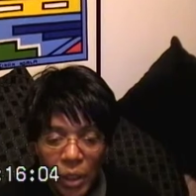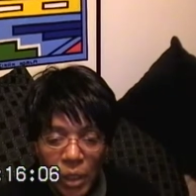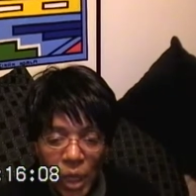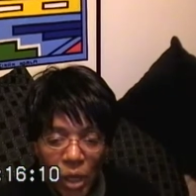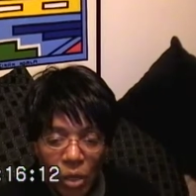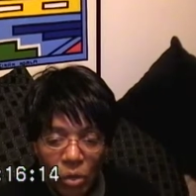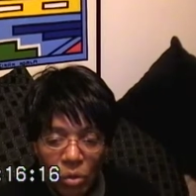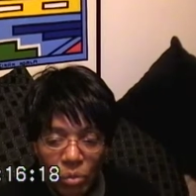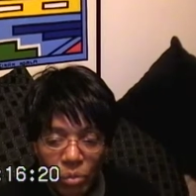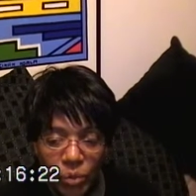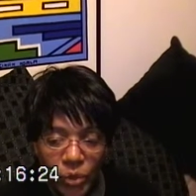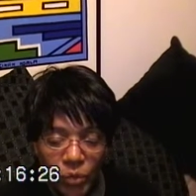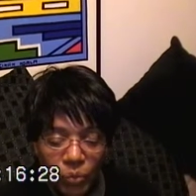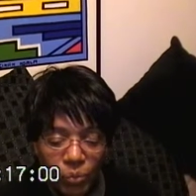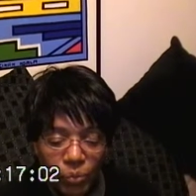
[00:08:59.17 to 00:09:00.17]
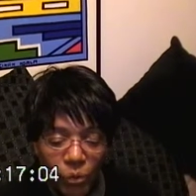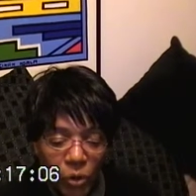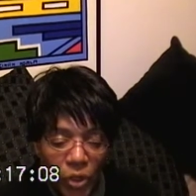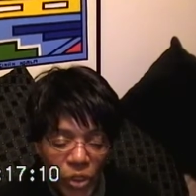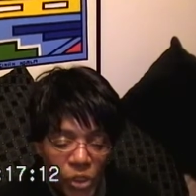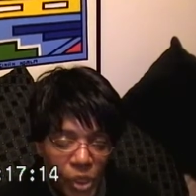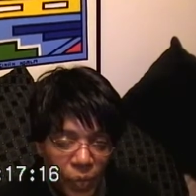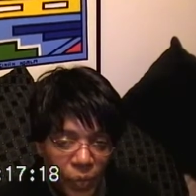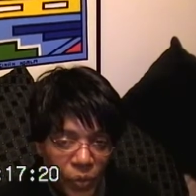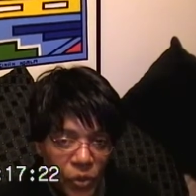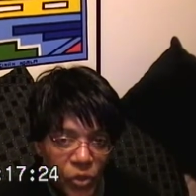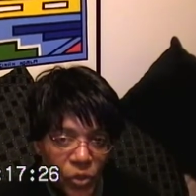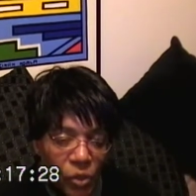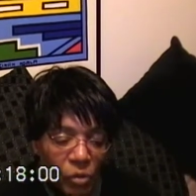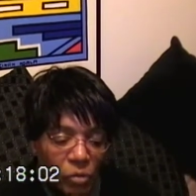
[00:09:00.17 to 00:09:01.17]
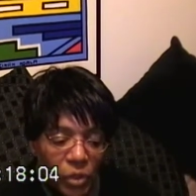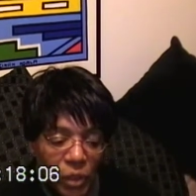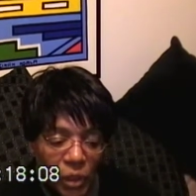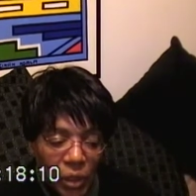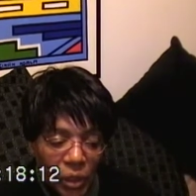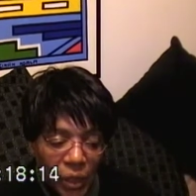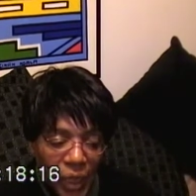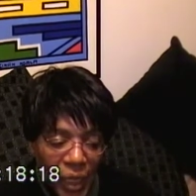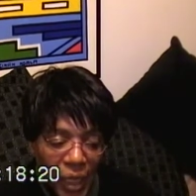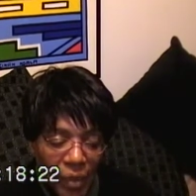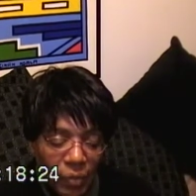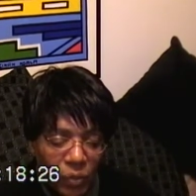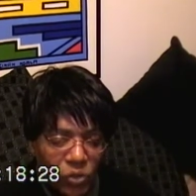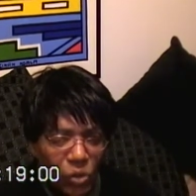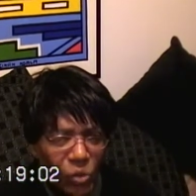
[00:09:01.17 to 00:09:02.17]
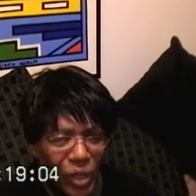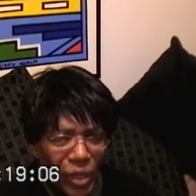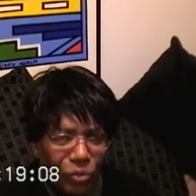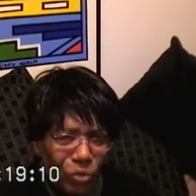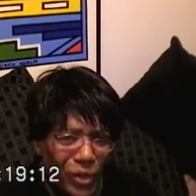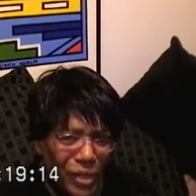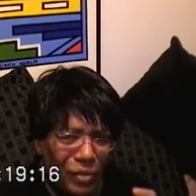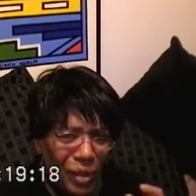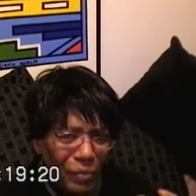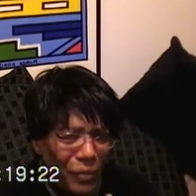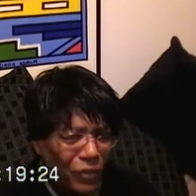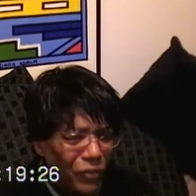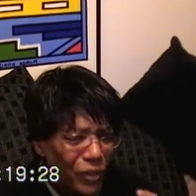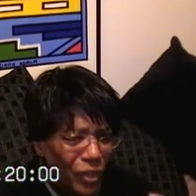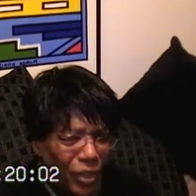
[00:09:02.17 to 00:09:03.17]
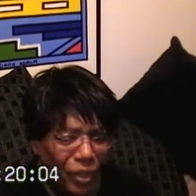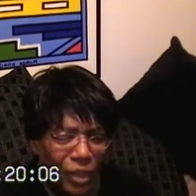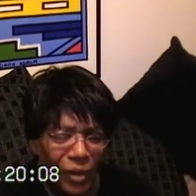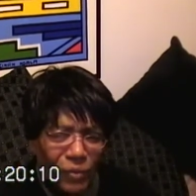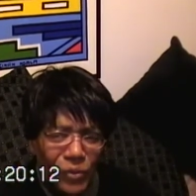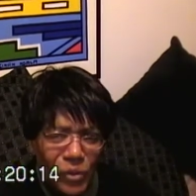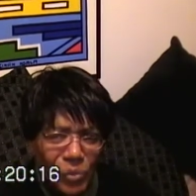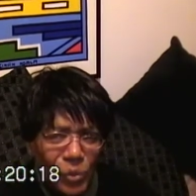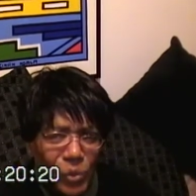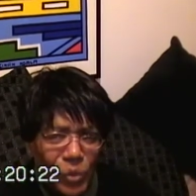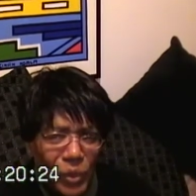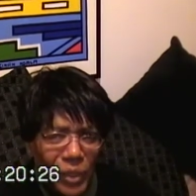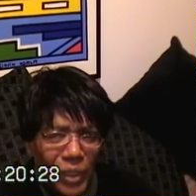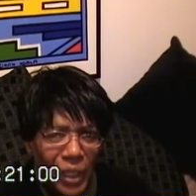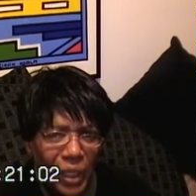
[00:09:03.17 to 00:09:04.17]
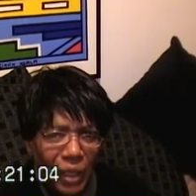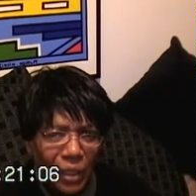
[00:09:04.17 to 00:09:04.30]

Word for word: Now, the Bronx Shepherd Sony came, so that made me feel uncomfortable with that.